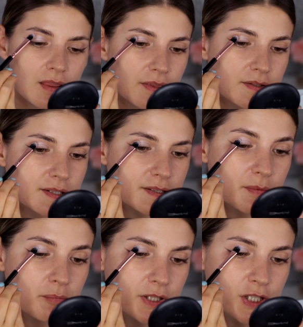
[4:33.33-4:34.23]
This is
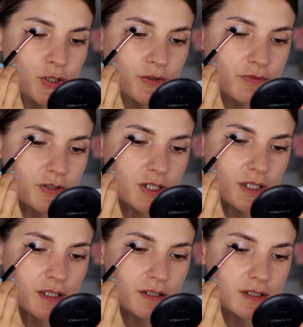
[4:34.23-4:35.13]
a beautiful
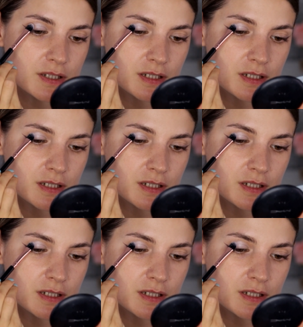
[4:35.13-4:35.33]
shade.